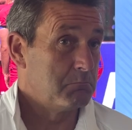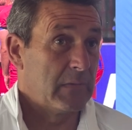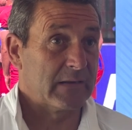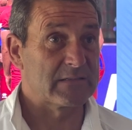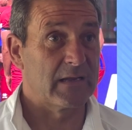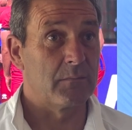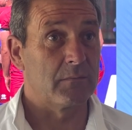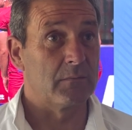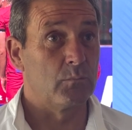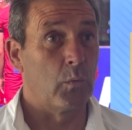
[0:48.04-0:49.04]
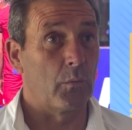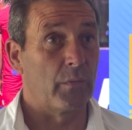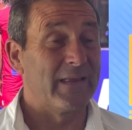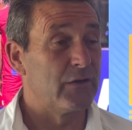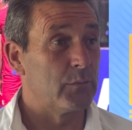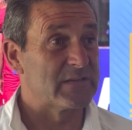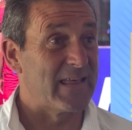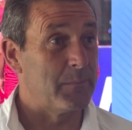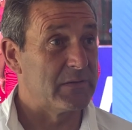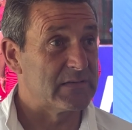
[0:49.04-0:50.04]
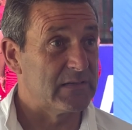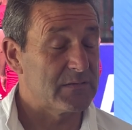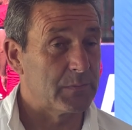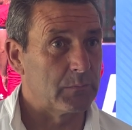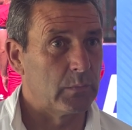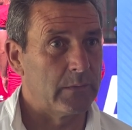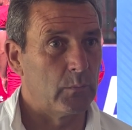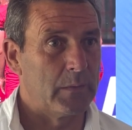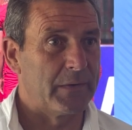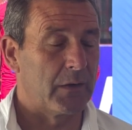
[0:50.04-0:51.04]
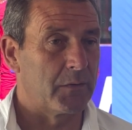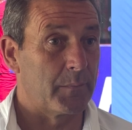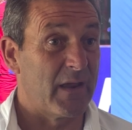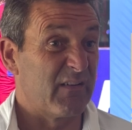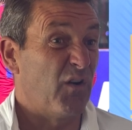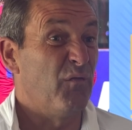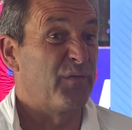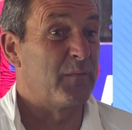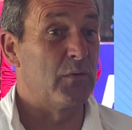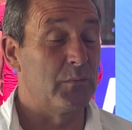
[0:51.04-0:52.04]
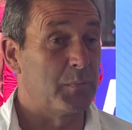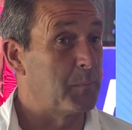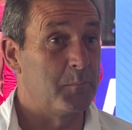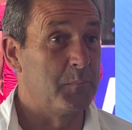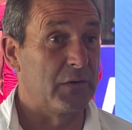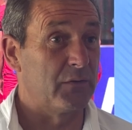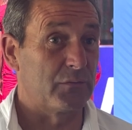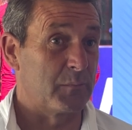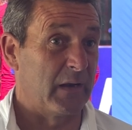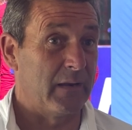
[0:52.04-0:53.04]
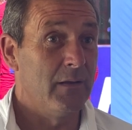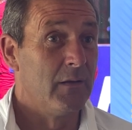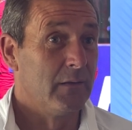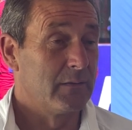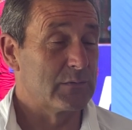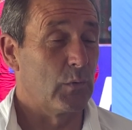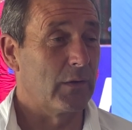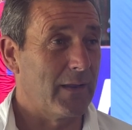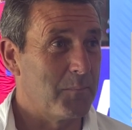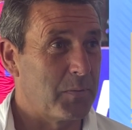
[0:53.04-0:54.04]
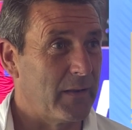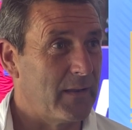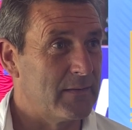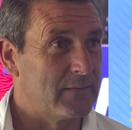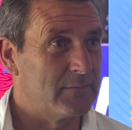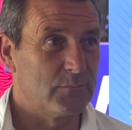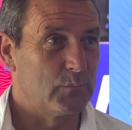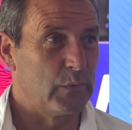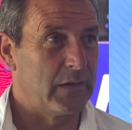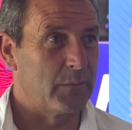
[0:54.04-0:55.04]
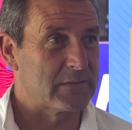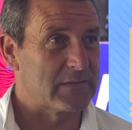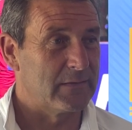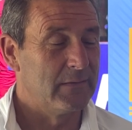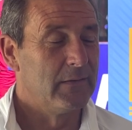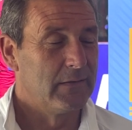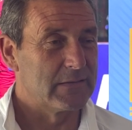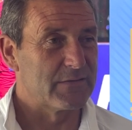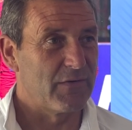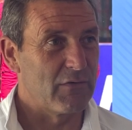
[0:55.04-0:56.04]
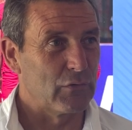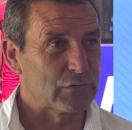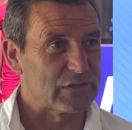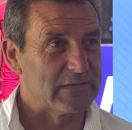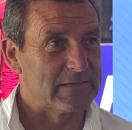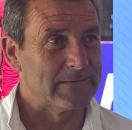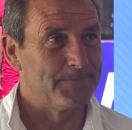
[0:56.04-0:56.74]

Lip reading: Like I said, what they do is their business, but we'll be going up there in confident mode. But ultimately, there's one game played, and we know it's a very long season.